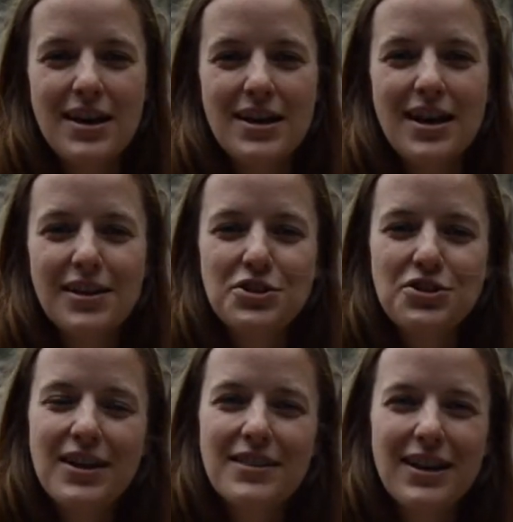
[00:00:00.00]
Now let's
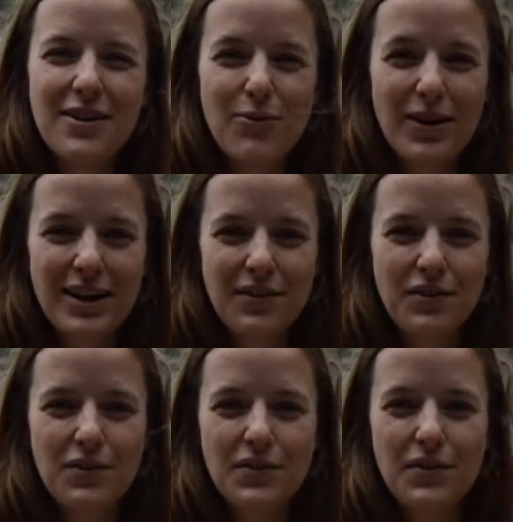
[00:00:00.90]
try and think of what
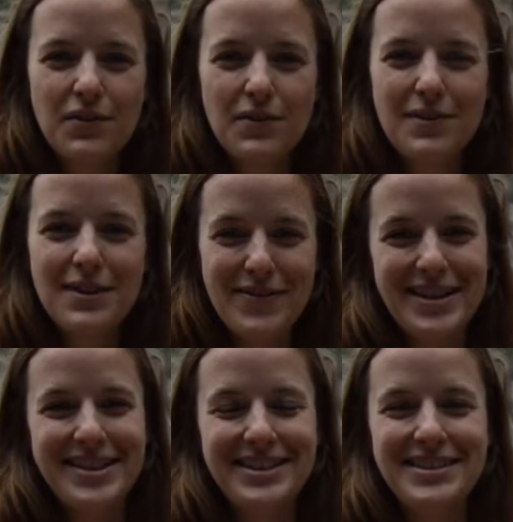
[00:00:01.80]
else living
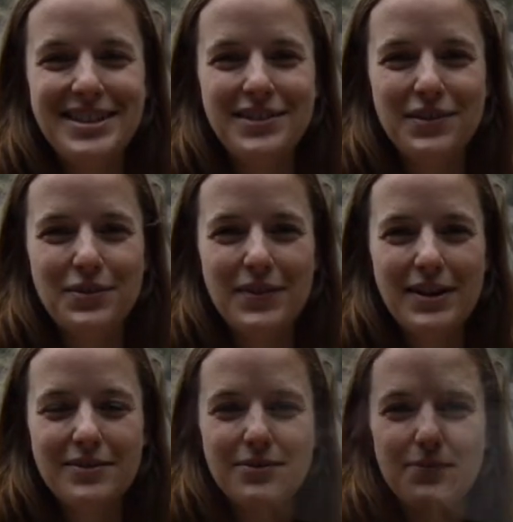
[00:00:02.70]
things need to
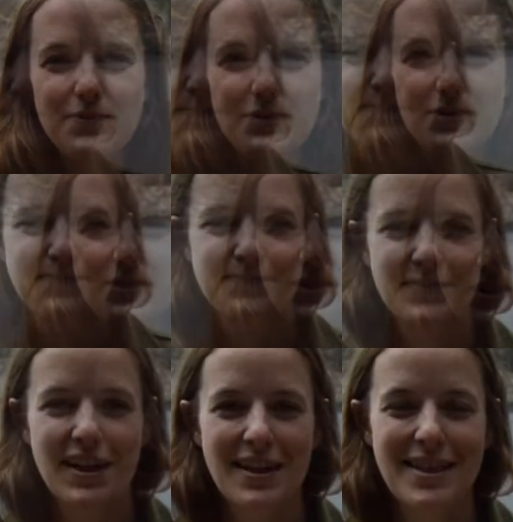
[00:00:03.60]
survive.
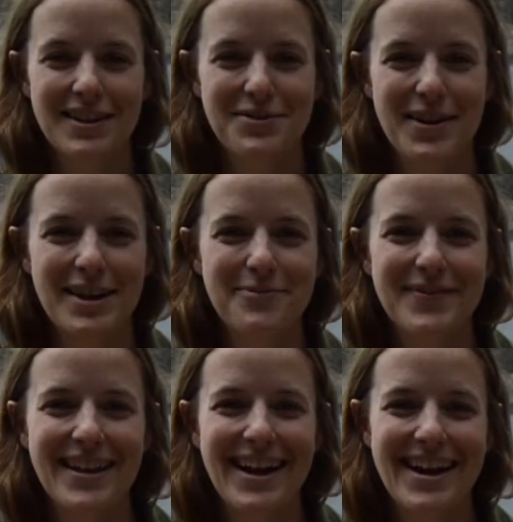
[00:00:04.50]
That's right,
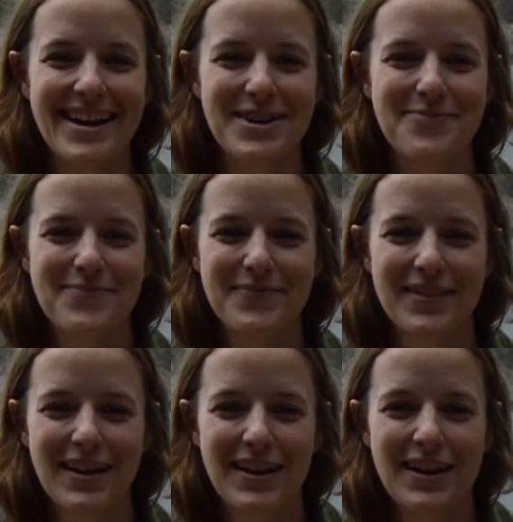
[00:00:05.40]
air.
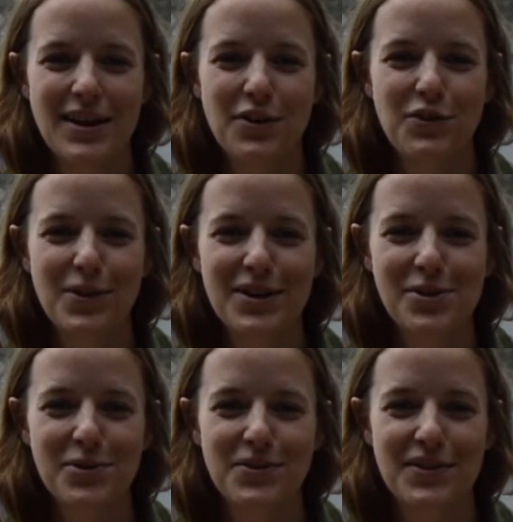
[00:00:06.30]
Soil
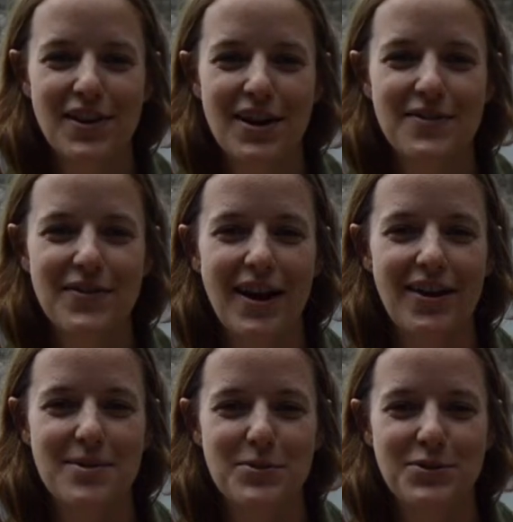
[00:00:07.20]
holds a lot of air
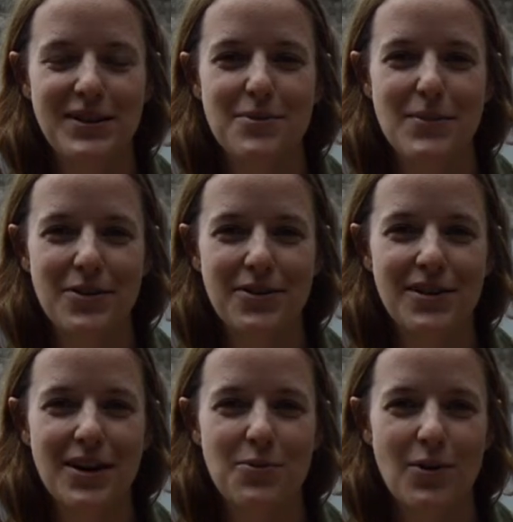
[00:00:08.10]
in between the mineral
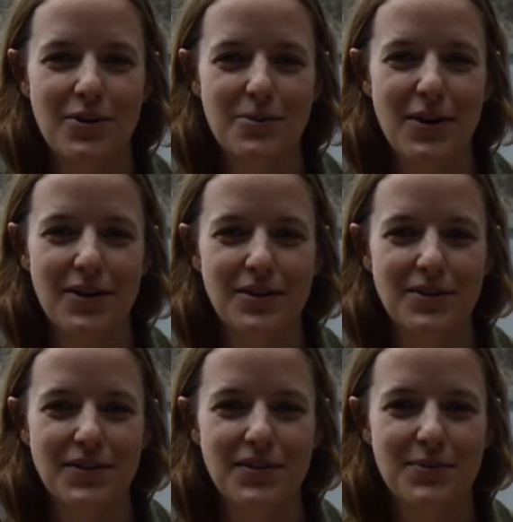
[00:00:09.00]
and water
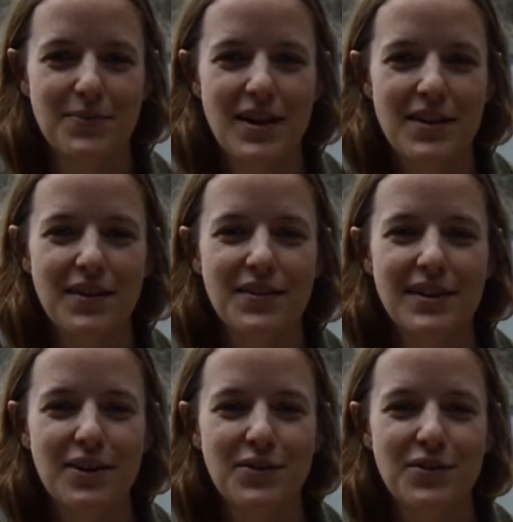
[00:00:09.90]
particles. This
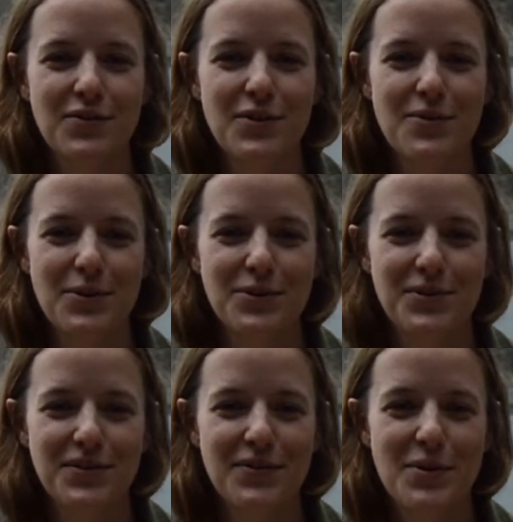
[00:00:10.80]
allows for the
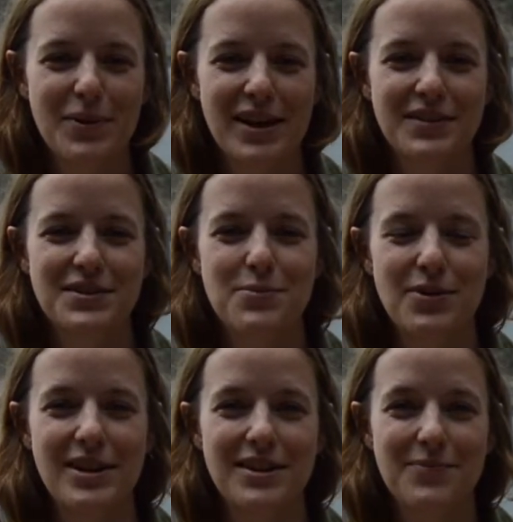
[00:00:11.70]
roots of the plants to
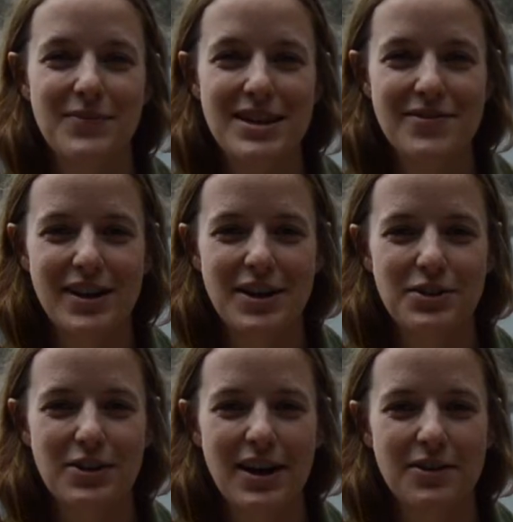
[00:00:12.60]
breathe, even
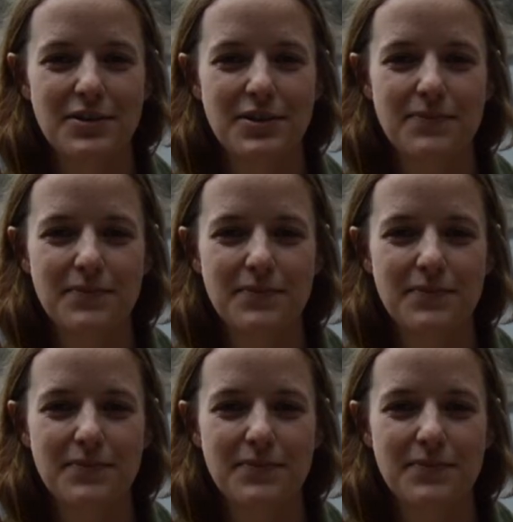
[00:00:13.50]
underground.